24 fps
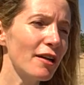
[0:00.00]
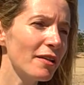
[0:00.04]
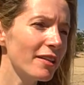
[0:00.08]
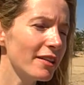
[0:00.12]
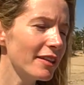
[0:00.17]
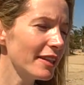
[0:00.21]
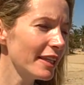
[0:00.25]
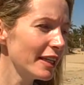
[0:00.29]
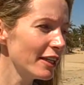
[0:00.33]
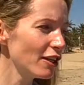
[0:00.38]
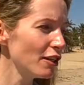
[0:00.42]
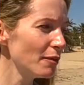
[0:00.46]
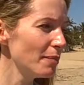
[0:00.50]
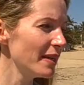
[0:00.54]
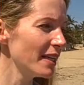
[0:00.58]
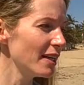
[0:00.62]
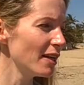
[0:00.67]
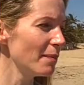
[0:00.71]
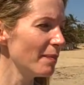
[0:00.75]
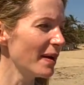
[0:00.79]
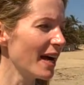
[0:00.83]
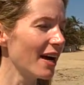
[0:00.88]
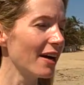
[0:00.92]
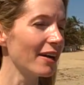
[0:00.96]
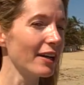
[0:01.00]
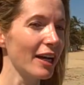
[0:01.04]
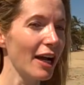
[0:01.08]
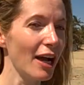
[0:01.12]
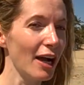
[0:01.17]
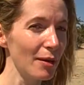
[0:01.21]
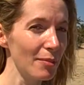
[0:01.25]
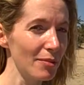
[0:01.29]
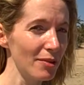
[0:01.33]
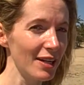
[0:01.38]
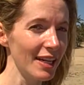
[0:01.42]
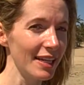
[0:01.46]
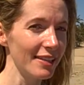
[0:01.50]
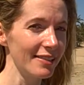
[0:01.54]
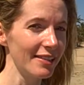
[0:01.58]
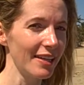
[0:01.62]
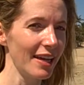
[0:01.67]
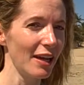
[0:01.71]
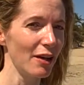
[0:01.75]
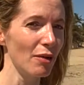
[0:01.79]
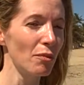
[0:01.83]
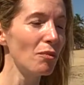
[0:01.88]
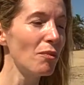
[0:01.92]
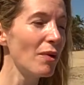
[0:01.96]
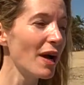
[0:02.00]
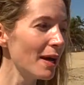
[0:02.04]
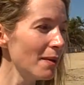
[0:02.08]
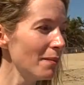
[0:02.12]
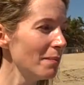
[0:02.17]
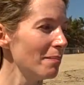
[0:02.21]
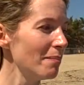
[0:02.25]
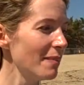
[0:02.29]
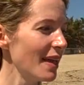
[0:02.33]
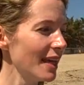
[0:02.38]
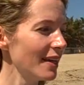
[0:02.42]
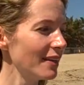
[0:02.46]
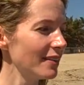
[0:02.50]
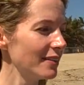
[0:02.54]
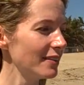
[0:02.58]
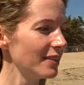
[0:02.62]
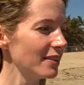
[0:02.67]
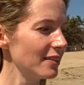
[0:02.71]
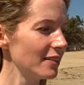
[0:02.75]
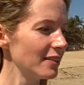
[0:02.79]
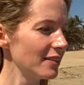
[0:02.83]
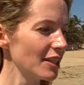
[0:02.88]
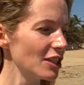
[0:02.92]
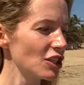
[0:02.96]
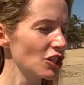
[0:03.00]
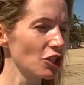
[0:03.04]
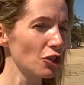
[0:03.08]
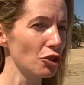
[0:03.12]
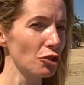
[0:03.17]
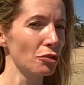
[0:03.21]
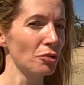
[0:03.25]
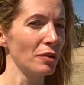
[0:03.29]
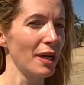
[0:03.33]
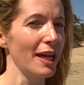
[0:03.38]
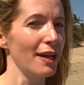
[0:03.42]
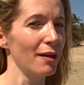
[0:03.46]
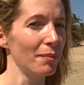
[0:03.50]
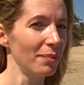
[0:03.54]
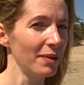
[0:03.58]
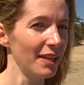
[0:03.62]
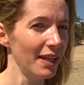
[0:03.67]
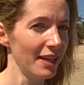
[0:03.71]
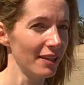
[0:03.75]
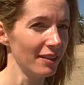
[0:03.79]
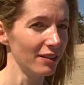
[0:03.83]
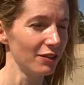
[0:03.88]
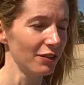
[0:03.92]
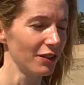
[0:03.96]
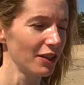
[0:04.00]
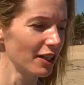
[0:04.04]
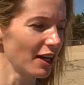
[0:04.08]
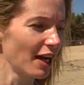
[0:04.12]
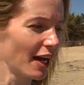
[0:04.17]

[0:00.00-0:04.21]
a little bit about Cabarete. What makes it such a great place for